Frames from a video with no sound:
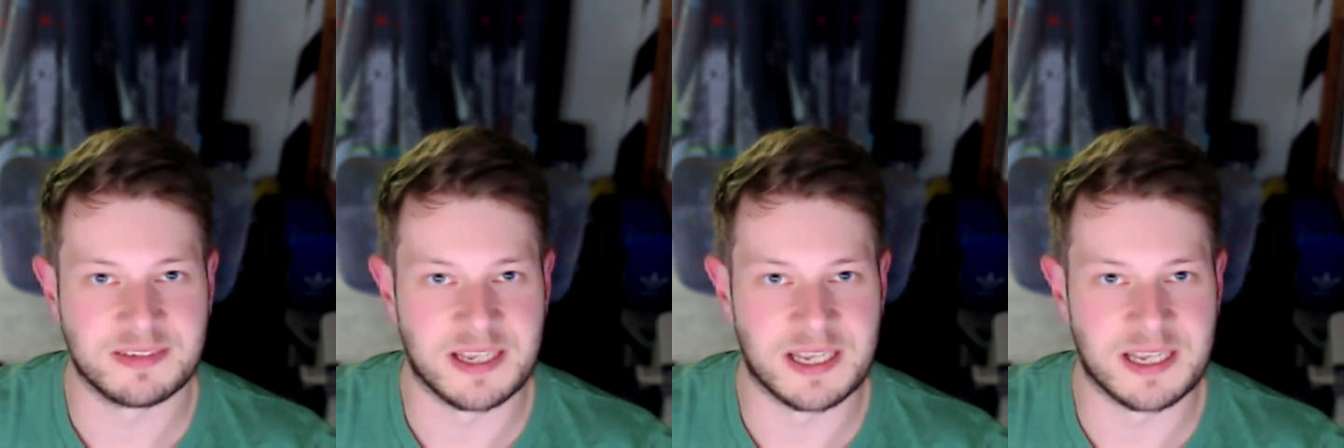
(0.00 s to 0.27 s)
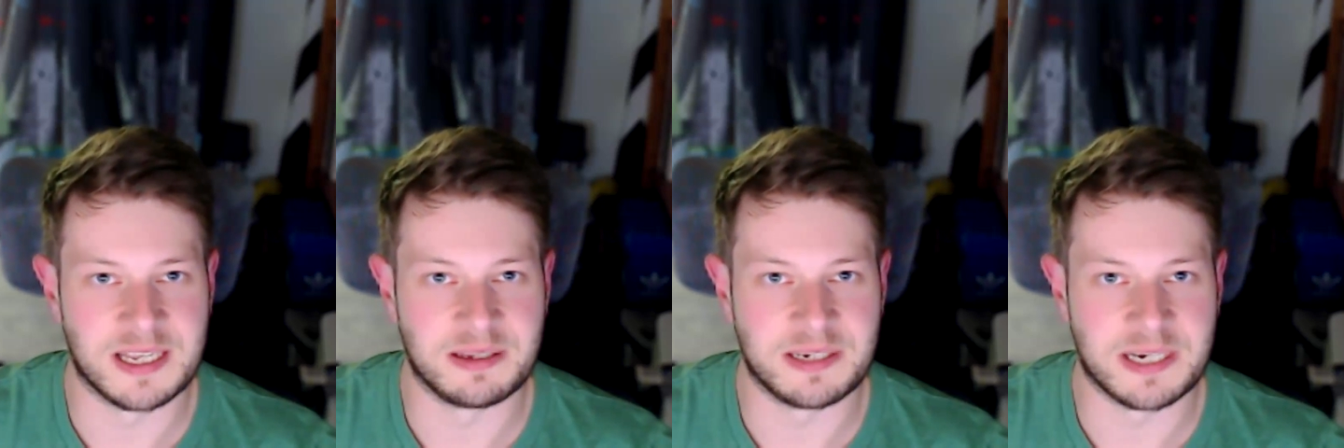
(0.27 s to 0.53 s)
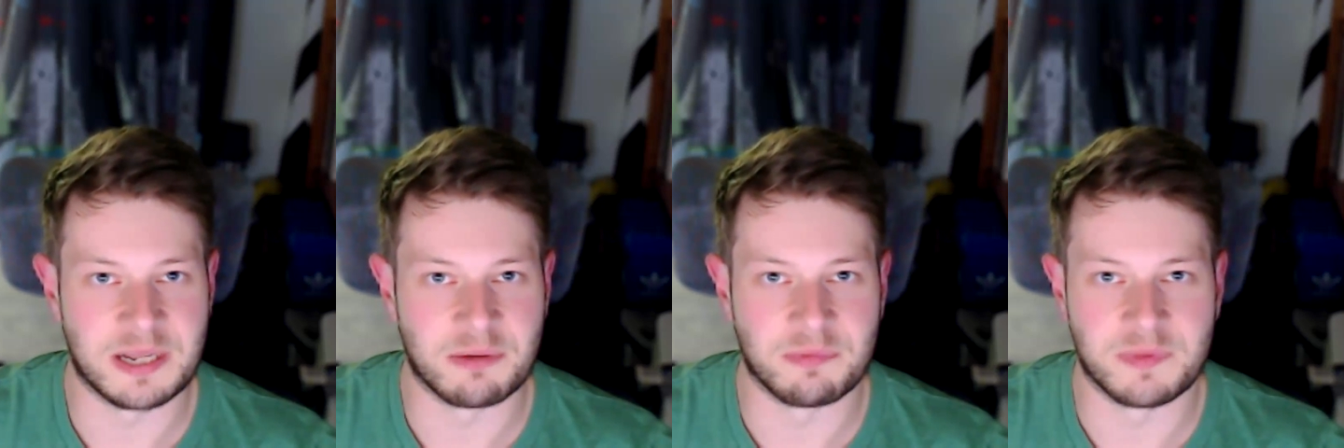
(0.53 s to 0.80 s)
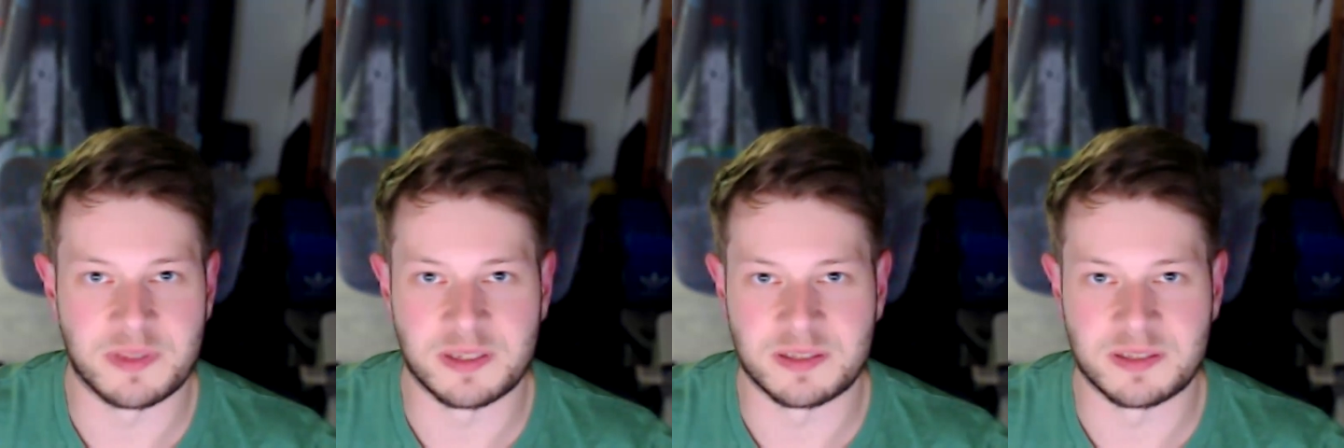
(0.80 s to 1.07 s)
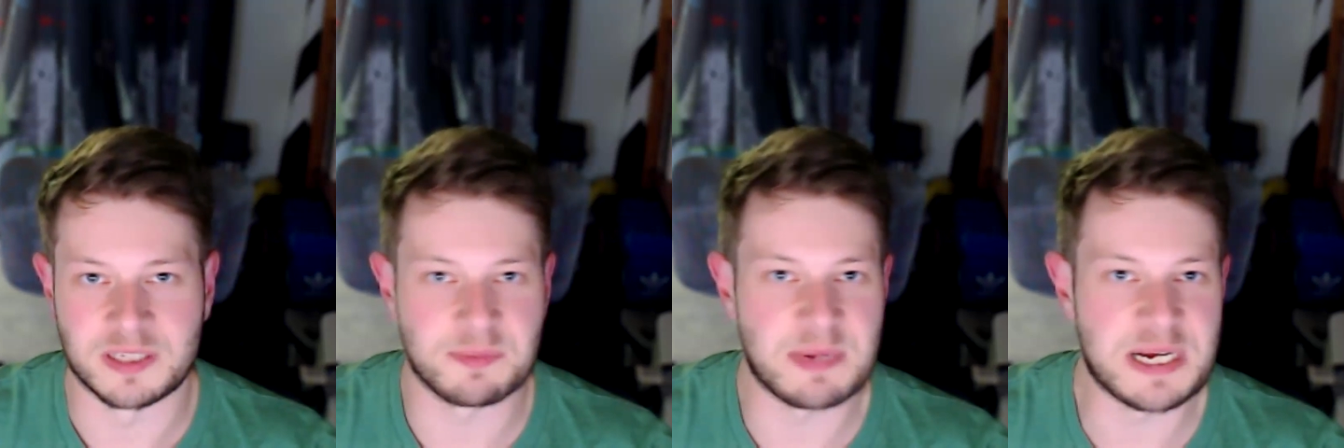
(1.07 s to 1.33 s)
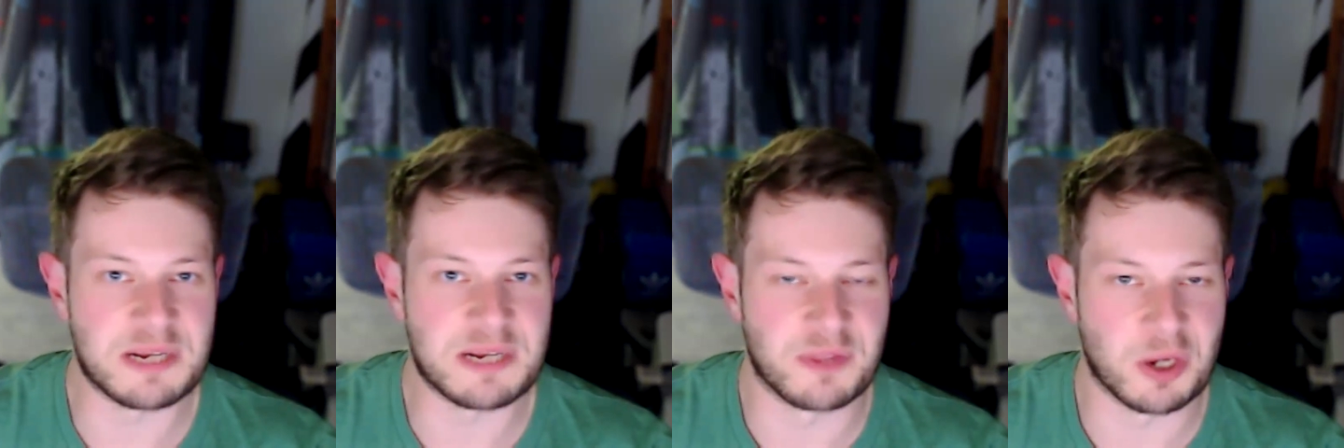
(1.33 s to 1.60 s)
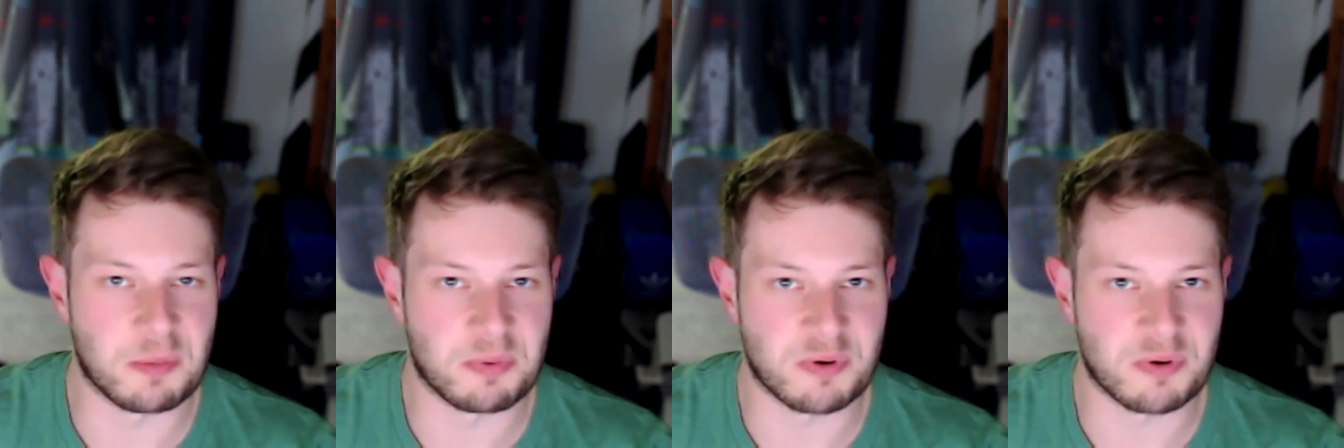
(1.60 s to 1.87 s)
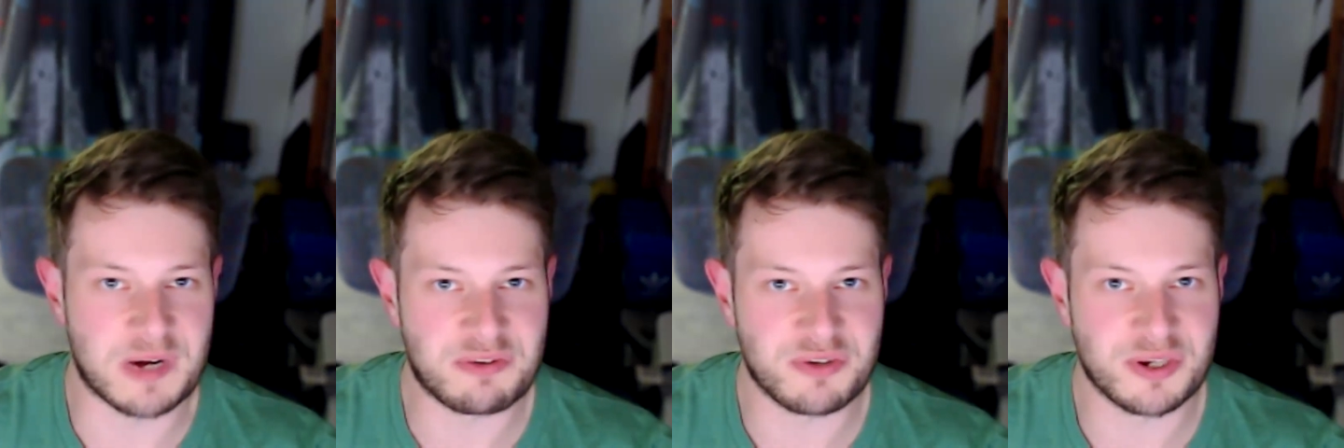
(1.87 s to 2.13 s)
the speed of the
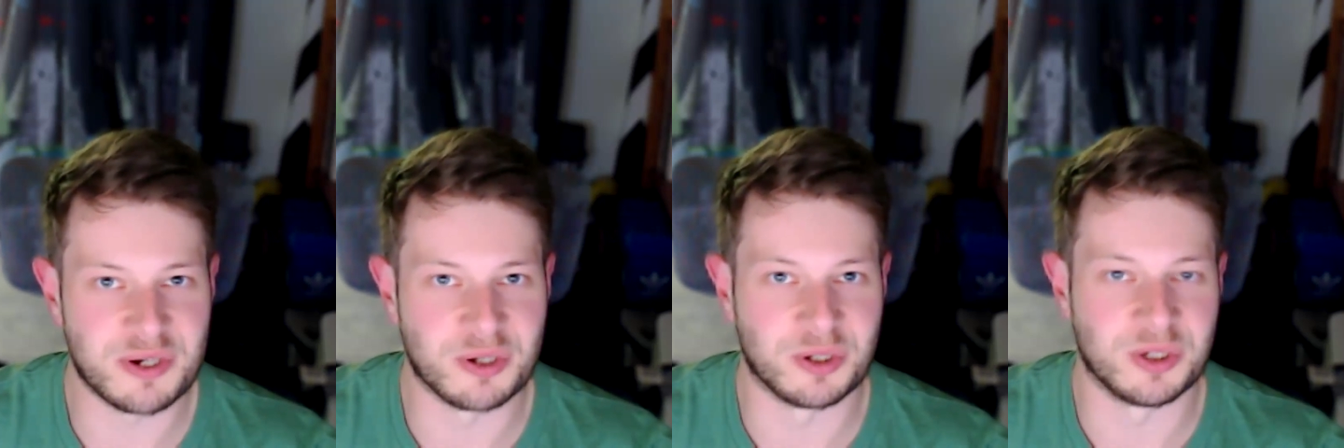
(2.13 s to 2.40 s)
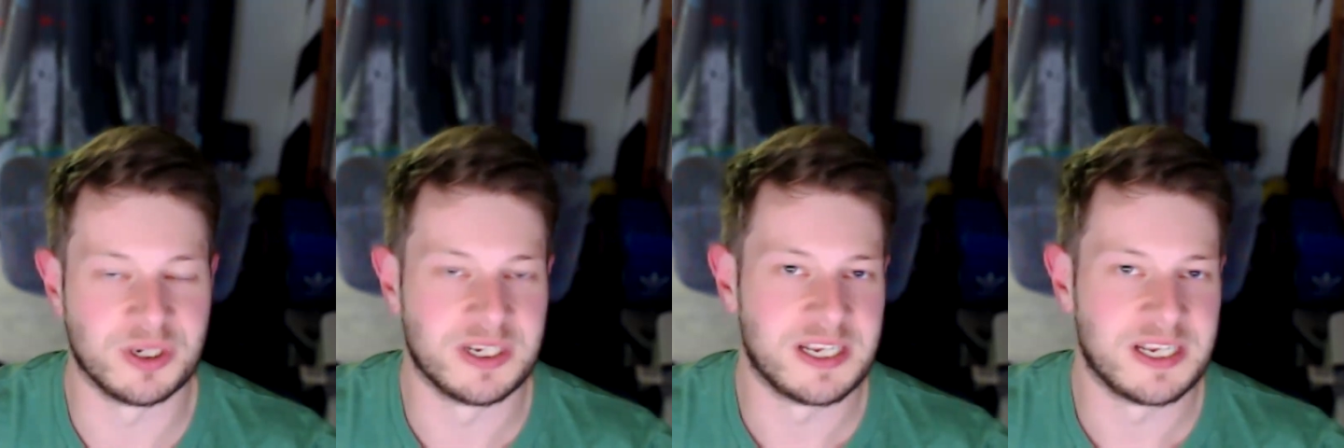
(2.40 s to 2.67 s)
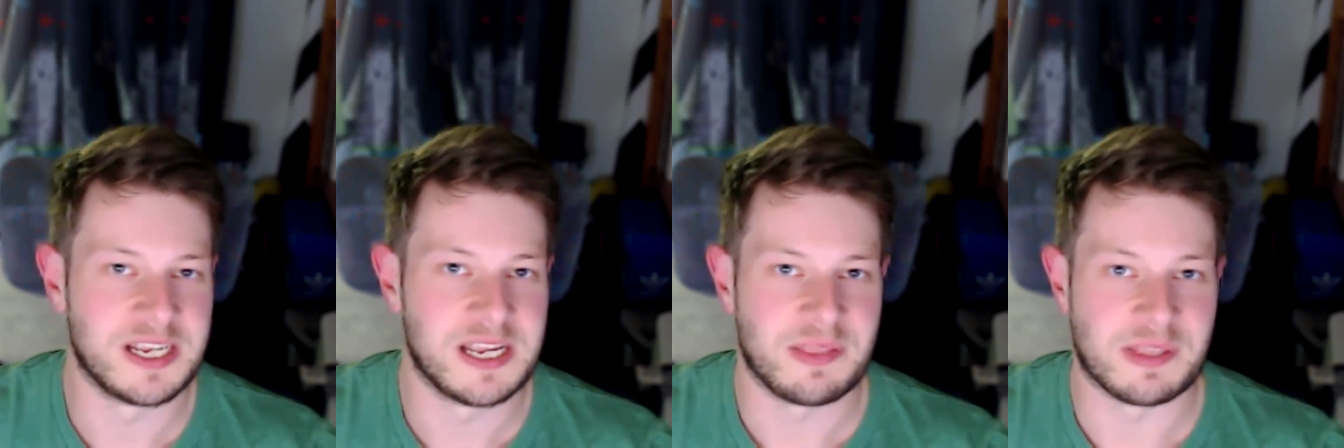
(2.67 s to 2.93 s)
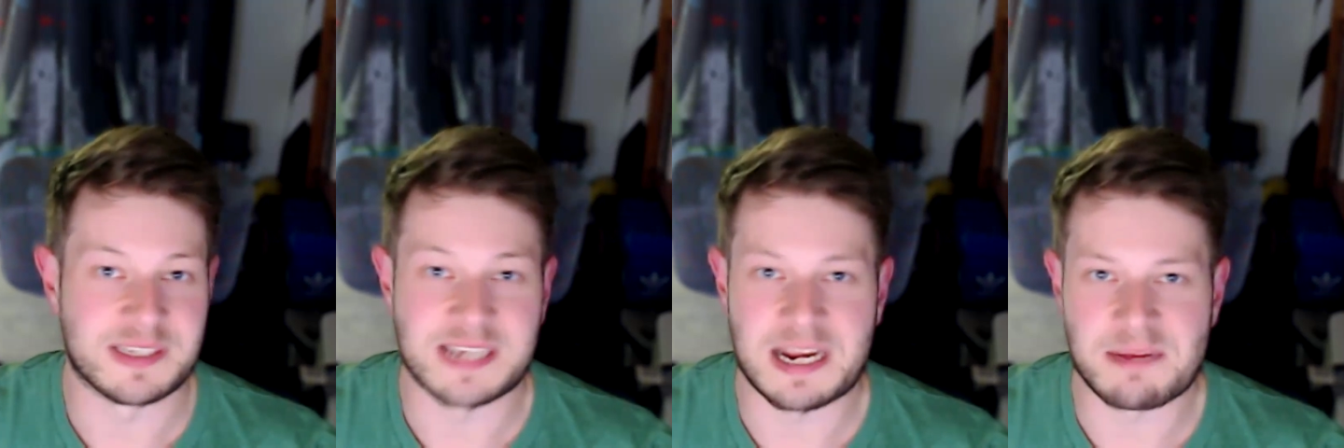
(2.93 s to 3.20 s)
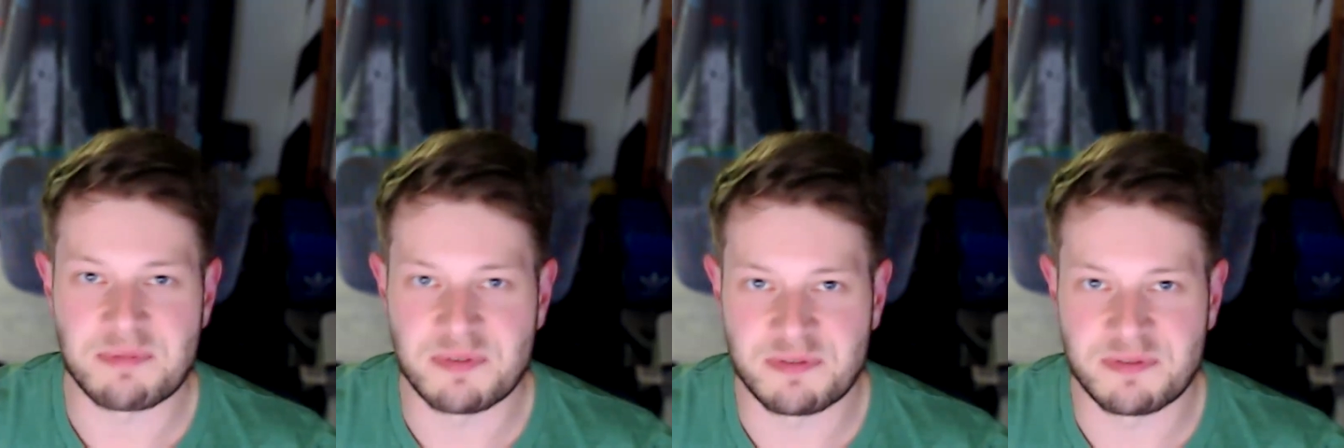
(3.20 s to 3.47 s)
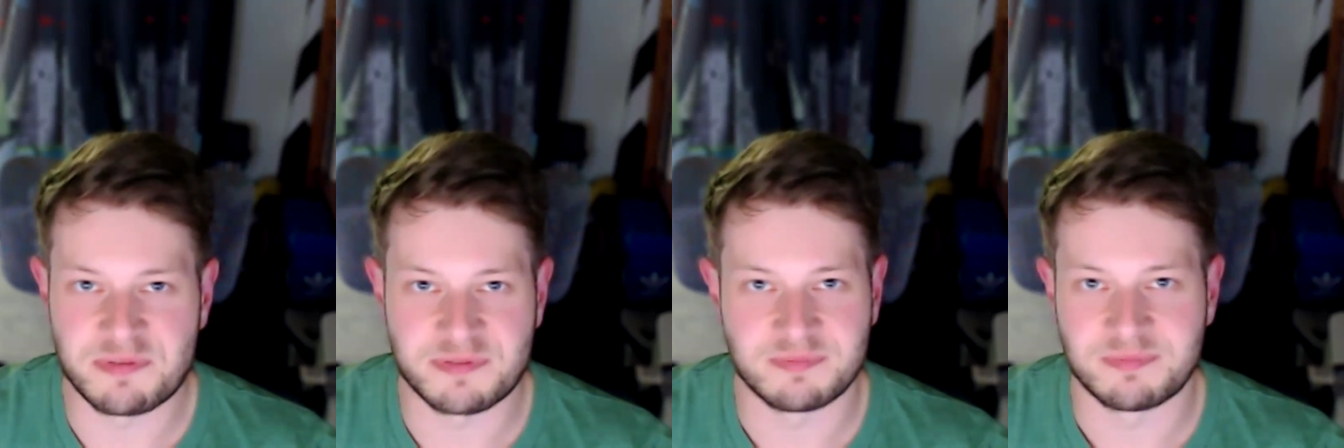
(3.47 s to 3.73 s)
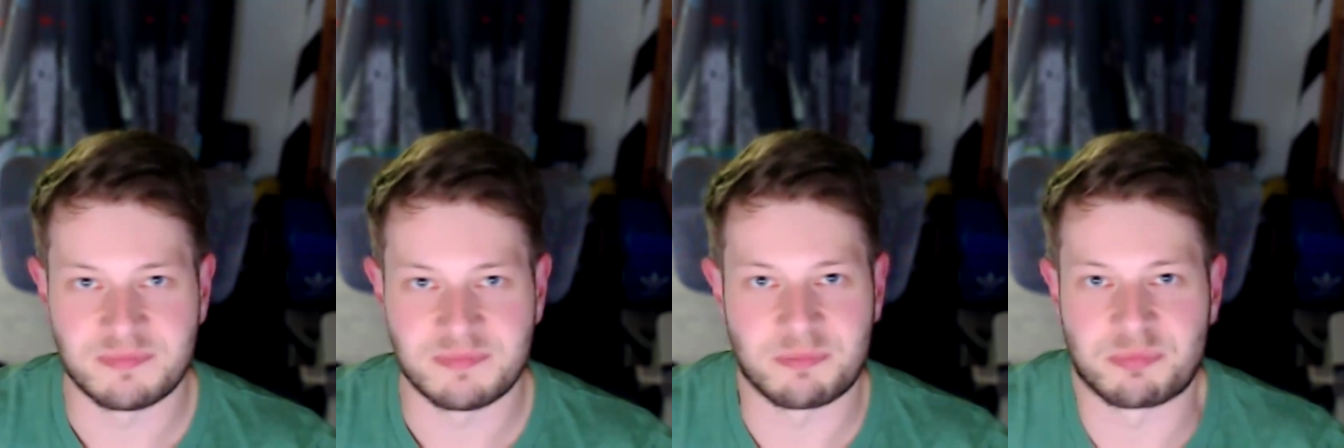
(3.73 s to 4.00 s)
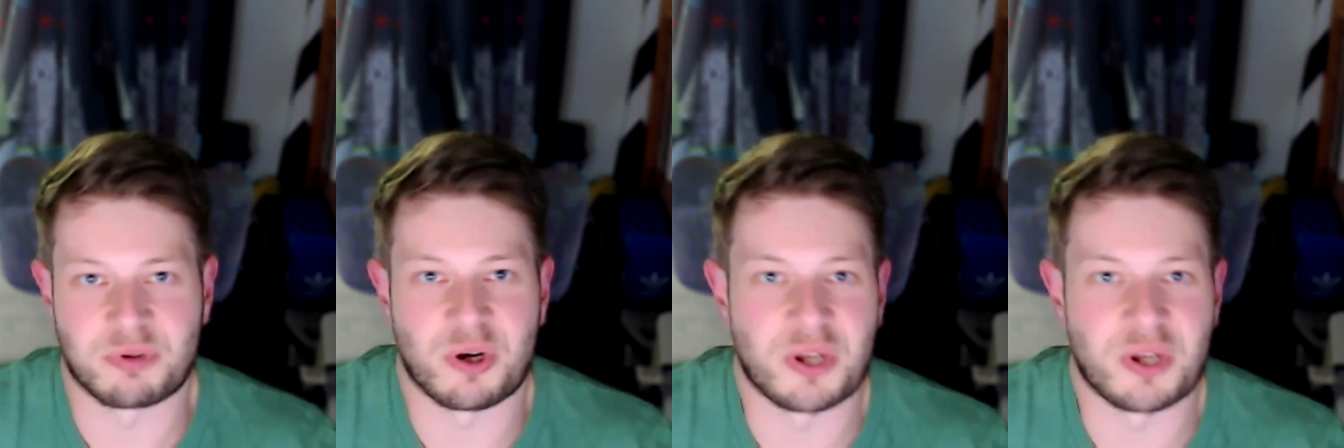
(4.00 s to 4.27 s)
operation, or the type of
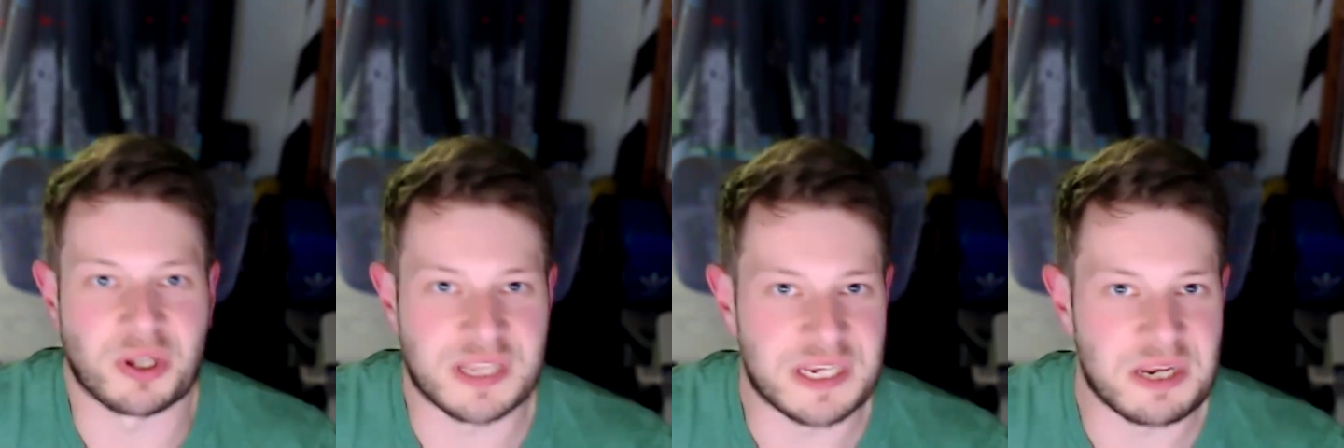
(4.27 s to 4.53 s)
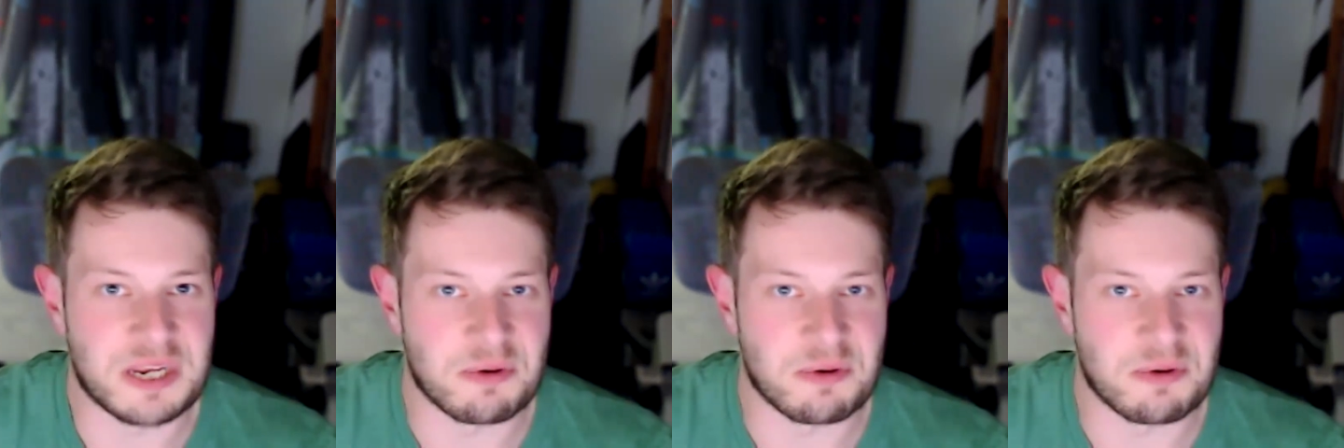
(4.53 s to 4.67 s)
product that